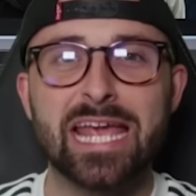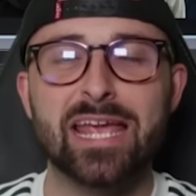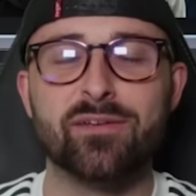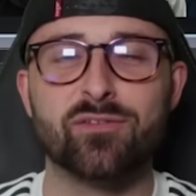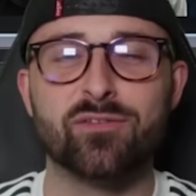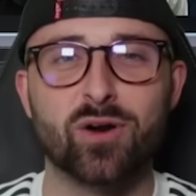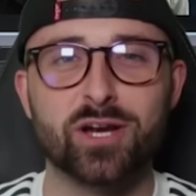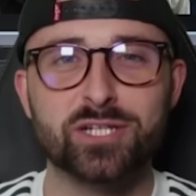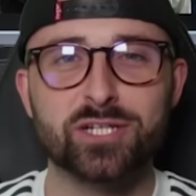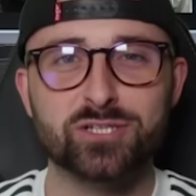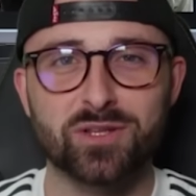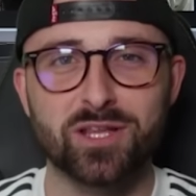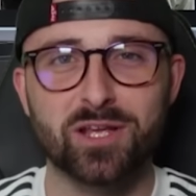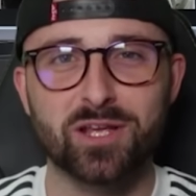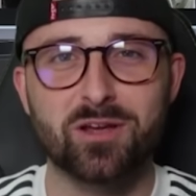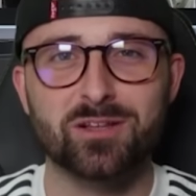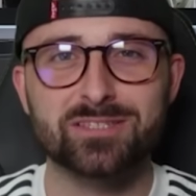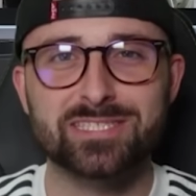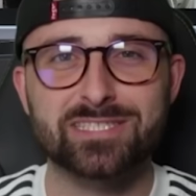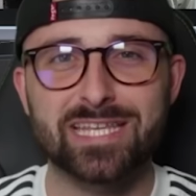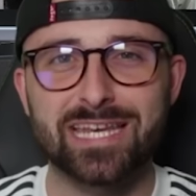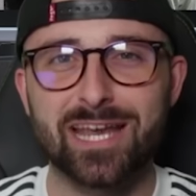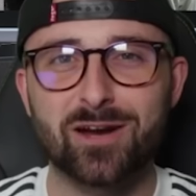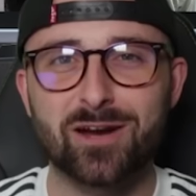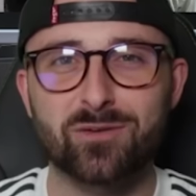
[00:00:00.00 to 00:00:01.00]
If you're enjoying the
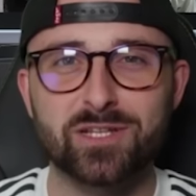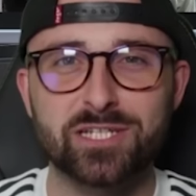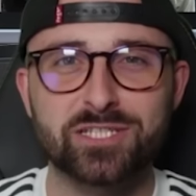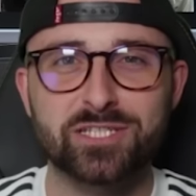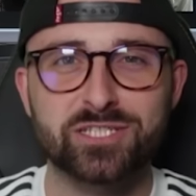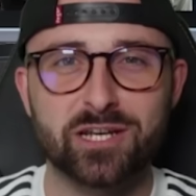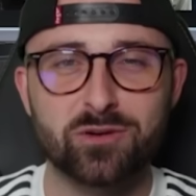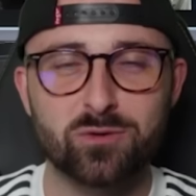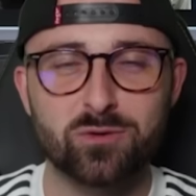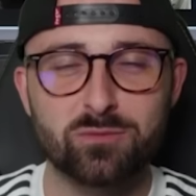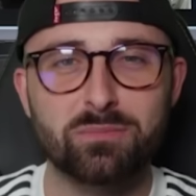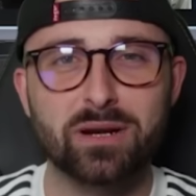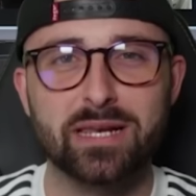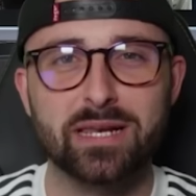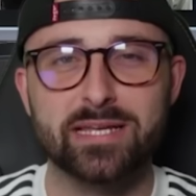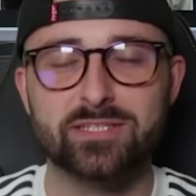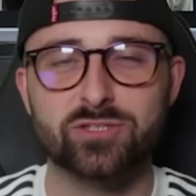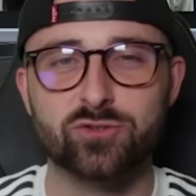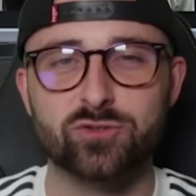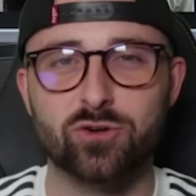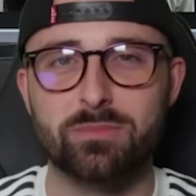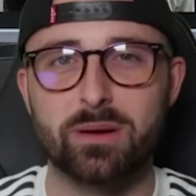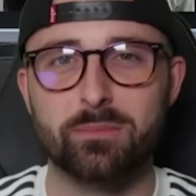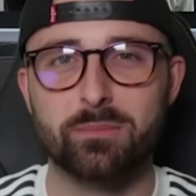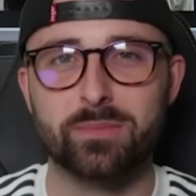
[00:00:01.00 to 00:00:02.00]
content here on this channel, please
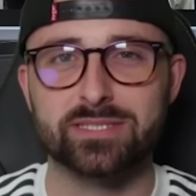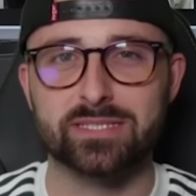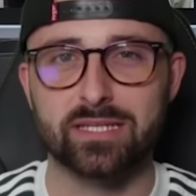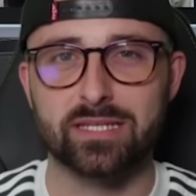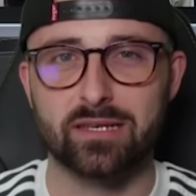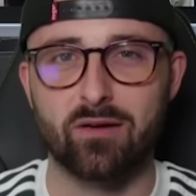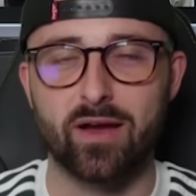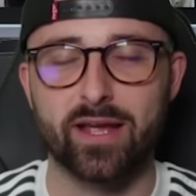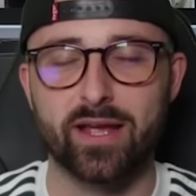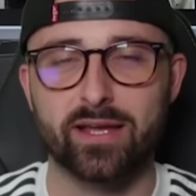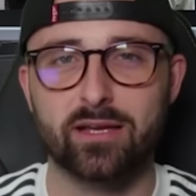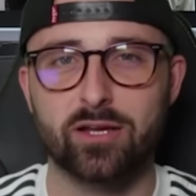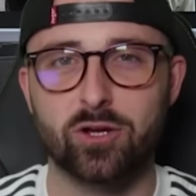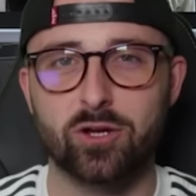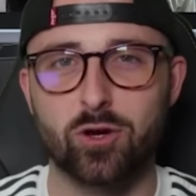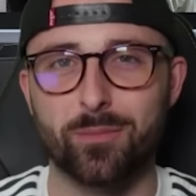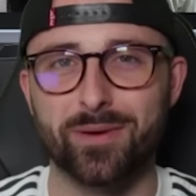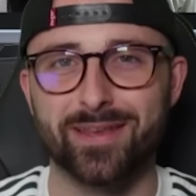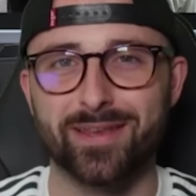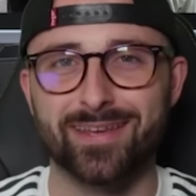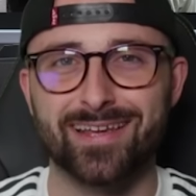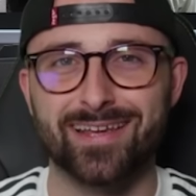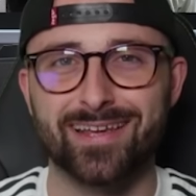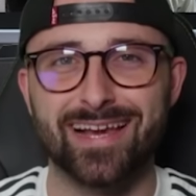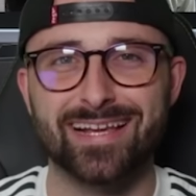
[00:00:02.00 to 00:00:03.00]
do remember to like,
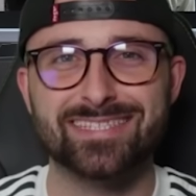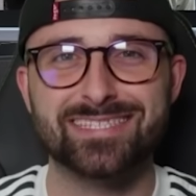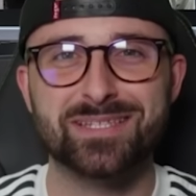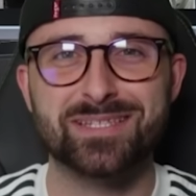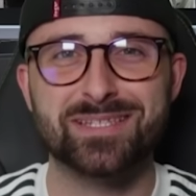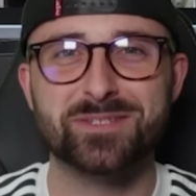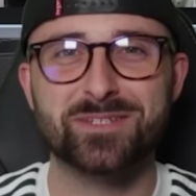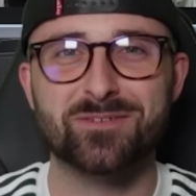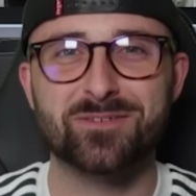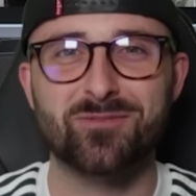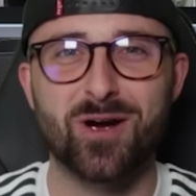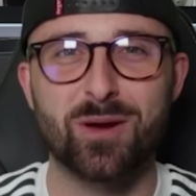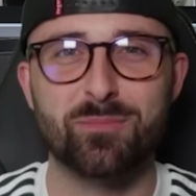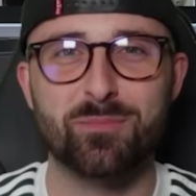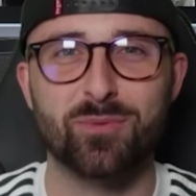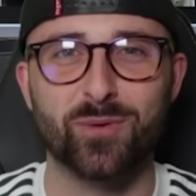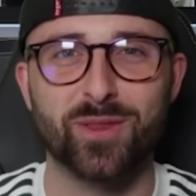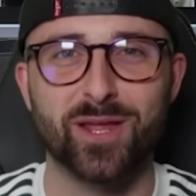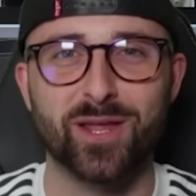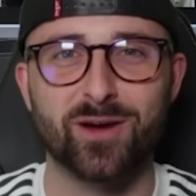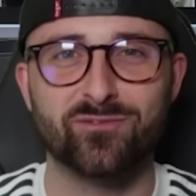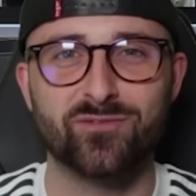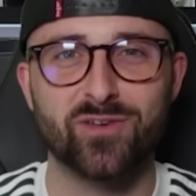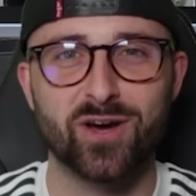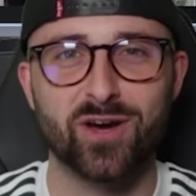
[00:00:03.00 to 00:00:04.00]
comment and subscribe. But
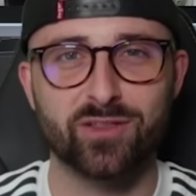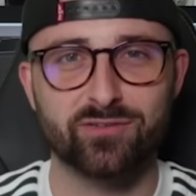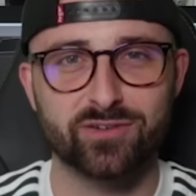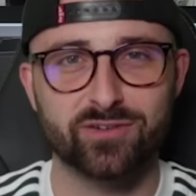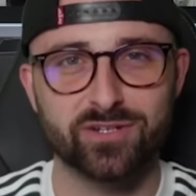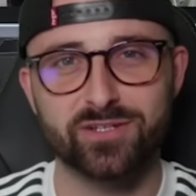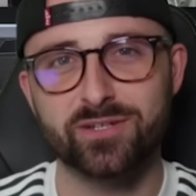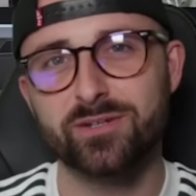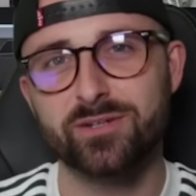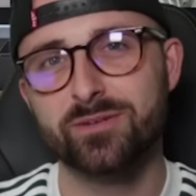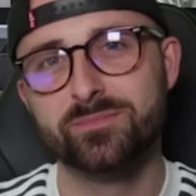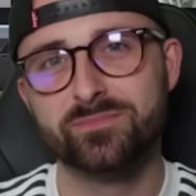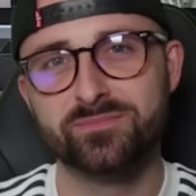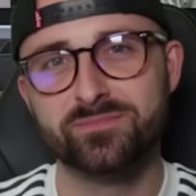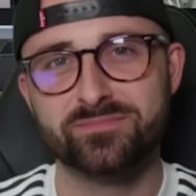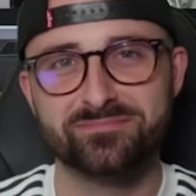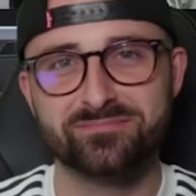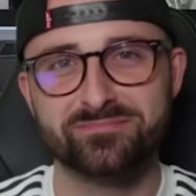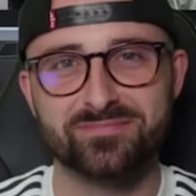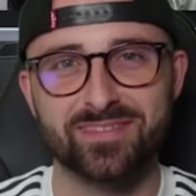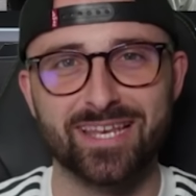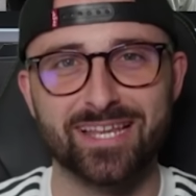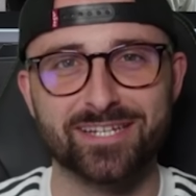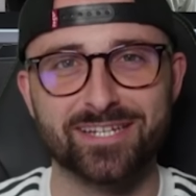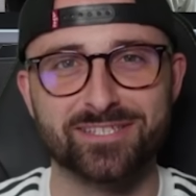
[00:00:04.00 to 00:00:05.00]
without further ado,
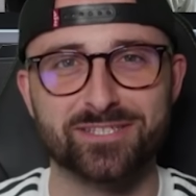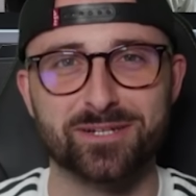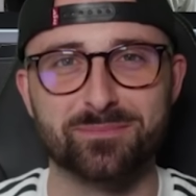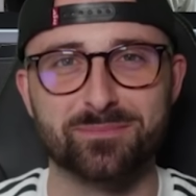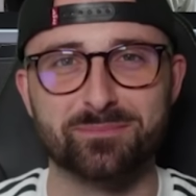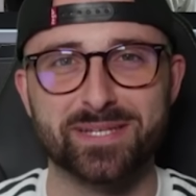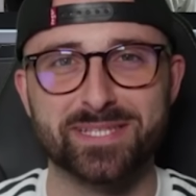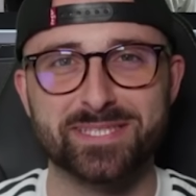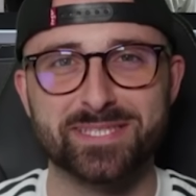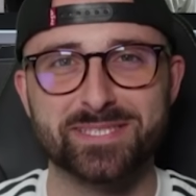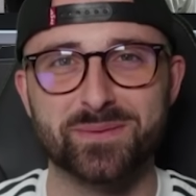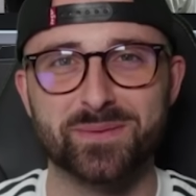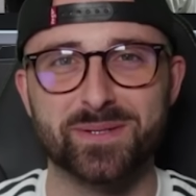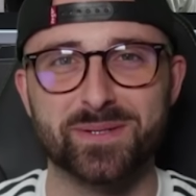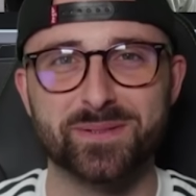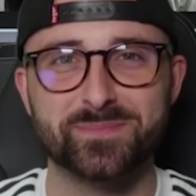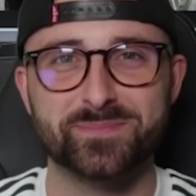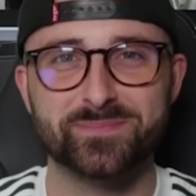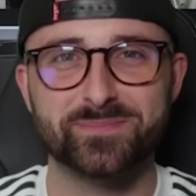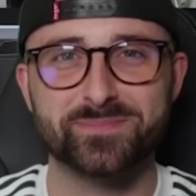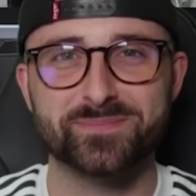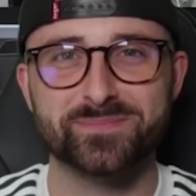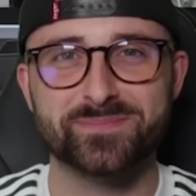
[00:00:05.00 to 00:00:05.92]
let's jump into it.